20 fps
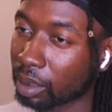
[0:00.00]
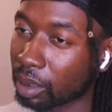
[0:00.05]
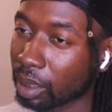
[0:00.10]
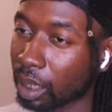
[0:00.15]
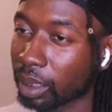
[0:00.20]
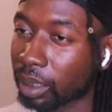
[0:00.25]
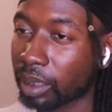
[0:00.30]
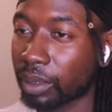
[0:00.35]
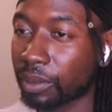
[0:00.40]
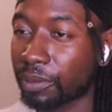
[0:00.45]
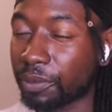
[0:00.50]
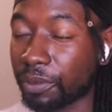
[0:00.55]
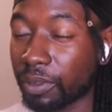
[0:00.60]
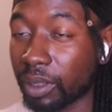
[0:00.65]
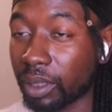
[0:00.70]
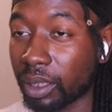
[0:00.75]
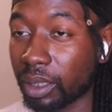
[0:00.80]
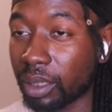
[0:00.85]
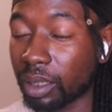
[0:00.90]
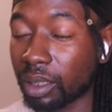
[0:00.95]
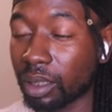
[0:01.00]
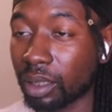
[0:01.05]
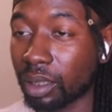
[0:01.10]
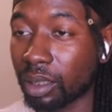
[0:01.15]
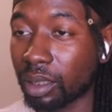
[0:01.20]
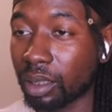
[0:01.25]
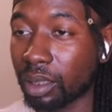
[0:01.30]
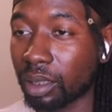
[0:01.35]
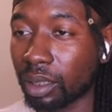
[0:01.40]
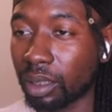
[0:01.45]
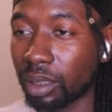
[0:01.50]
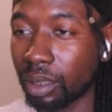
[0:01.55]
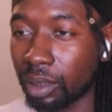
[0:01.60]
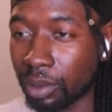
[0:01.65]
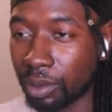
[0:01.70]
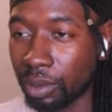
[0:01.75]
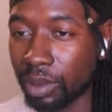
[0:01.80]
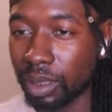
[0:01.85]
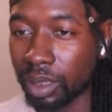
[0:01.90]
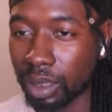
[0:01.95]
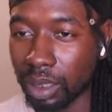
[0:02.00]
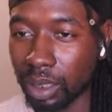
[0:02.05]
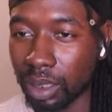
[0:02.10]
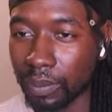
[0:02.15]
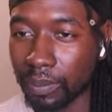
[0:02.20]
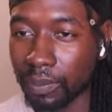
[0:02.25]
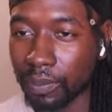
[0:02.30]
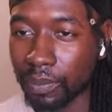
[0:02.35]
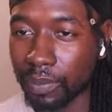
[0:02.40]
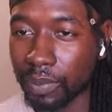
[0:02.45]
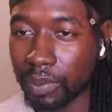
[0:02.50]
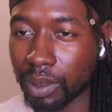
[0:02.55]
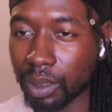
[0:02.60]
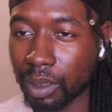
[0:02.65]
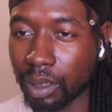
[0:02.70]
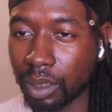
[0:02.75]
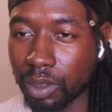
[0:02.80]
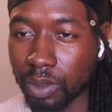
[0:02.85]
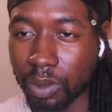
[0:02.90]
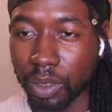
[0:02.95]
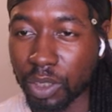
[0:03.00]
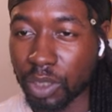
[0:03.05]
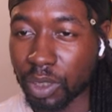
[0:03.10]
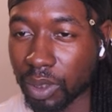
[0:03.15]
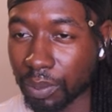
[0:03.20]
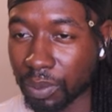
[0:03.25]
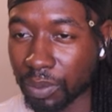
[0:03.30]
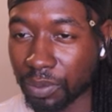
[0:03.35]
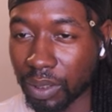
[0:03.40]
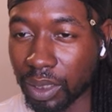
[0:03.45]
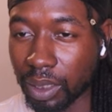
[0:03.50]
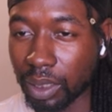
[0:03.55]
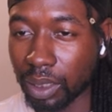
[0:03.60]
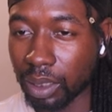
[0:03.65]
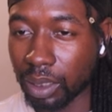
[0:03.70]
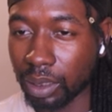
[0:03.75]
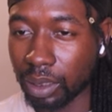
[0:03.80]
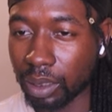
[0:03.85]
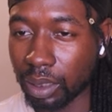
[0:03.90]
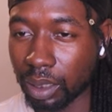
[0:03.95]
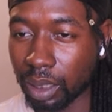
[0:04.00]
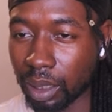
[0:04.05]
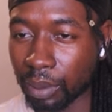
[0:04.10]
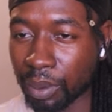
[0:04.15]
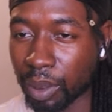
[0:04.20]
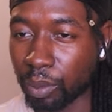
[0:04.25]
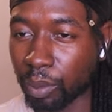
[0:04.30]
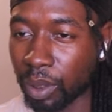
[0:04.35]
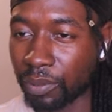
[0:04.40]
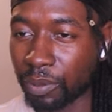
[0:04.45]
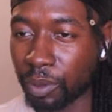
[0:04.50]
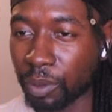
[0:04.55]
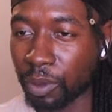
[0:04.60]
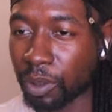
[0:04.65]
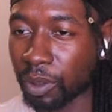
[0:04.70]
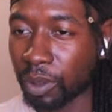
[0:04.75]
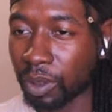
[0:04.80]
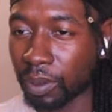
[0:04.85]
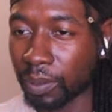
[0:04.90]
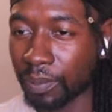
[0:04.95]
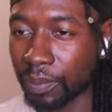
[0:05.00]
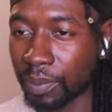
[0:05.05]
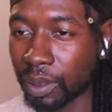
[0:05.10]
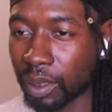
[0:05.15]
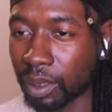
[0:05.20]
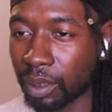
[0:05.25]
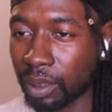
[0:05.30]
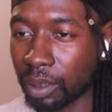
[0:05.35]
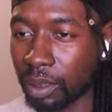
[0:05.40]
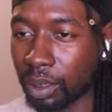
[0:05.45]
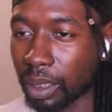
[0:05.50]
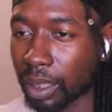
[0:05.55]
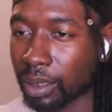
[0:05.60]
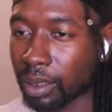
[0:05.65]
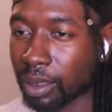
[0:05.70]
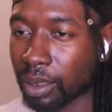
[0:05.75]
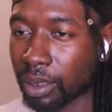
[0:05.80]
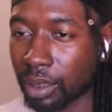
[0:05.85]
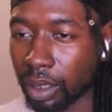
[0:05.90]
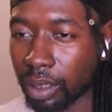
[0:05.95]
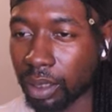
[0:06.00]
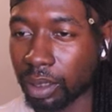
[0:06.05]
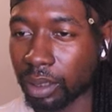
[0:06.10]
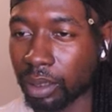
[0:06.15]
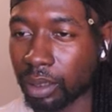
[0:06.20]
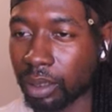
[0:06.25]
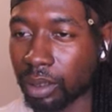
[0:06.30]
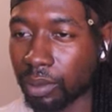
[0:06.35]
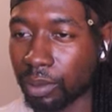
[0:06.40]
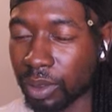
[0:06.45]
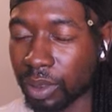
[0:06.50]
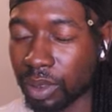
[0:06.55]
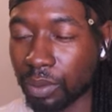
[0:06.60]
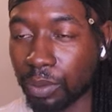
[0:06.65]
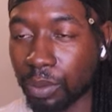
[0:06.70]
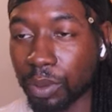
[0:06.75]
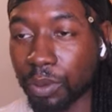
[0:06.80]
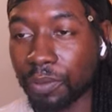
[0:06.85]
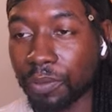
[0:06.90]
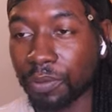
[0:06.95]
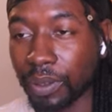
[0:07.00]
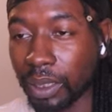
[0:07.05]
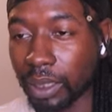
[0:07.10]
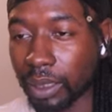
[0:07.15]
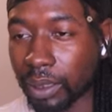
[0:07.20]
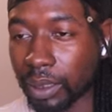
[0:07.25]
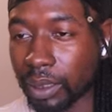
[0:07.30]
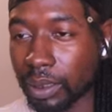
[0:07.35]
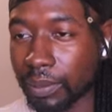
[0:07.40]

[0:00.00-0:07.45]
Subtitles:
I then feared losing it. So I stopped thinking about whether or not that son was the real thing.